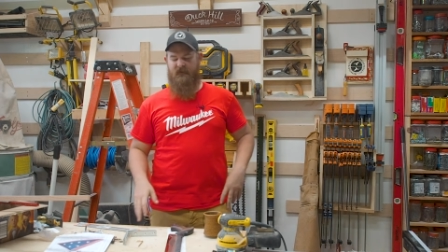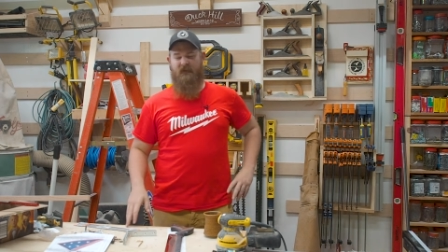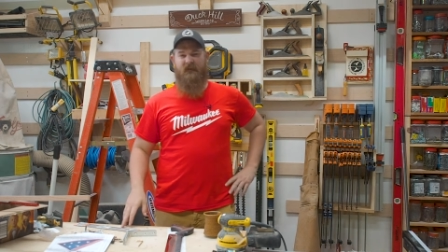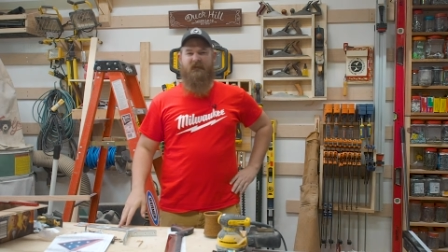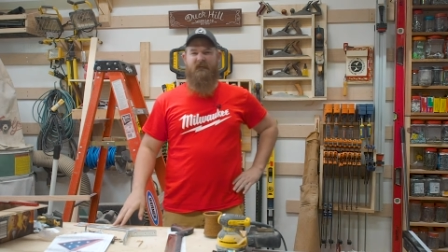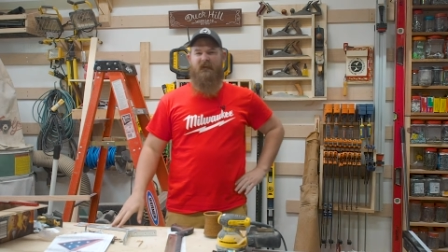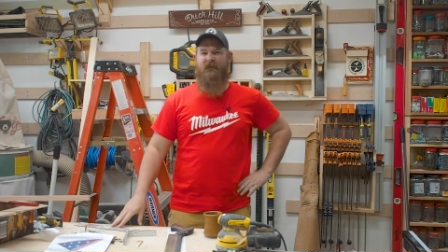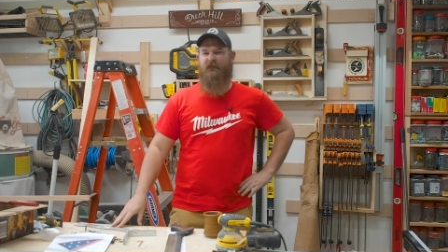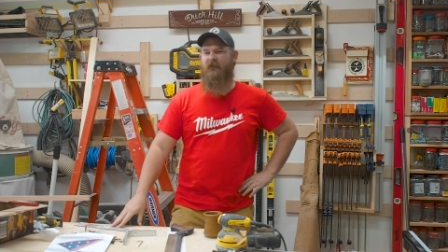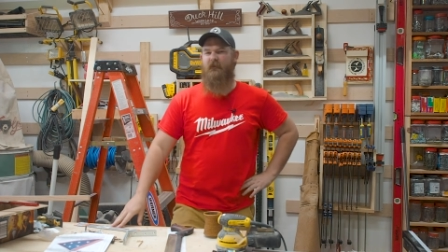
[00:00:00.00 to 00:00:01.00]
kind of late in the
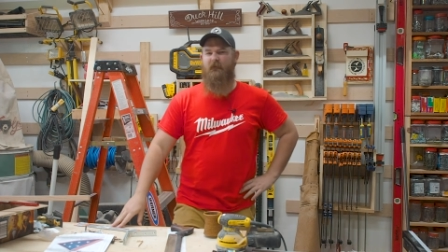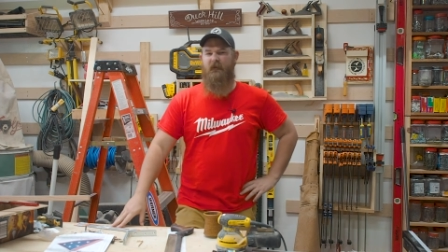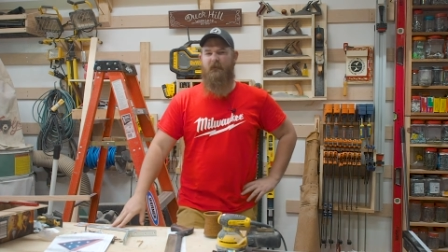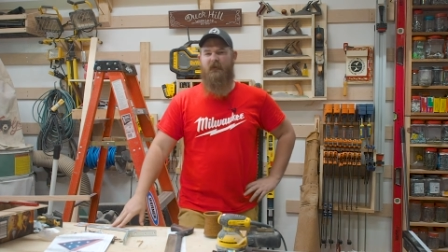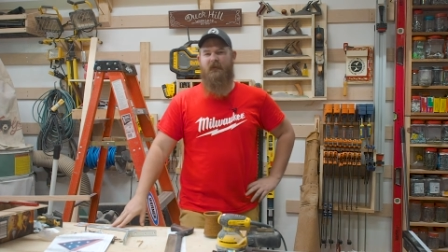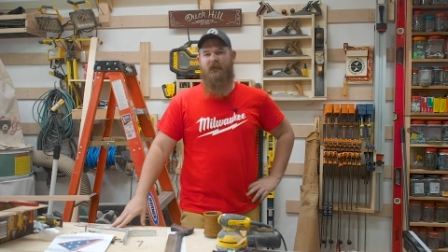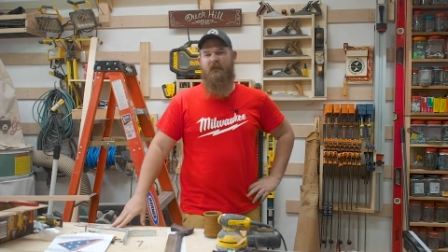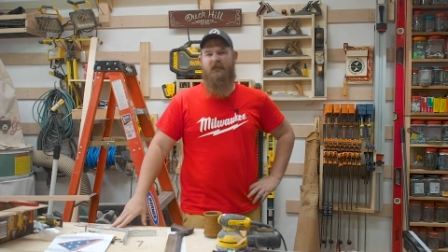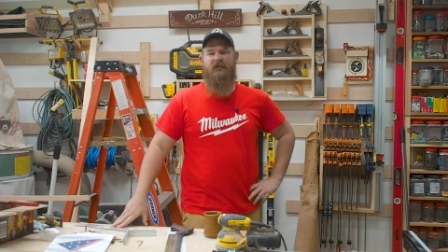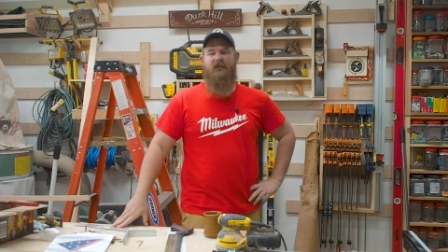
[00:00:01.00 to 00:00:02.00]
afternoon when I'm getting to
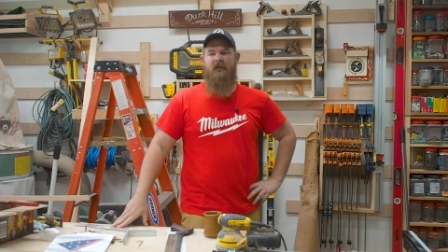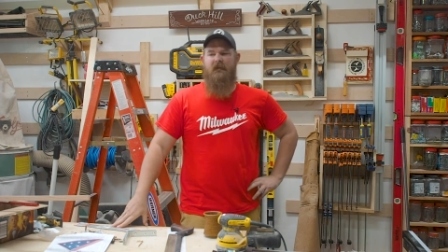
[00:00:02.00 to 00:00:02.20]
this.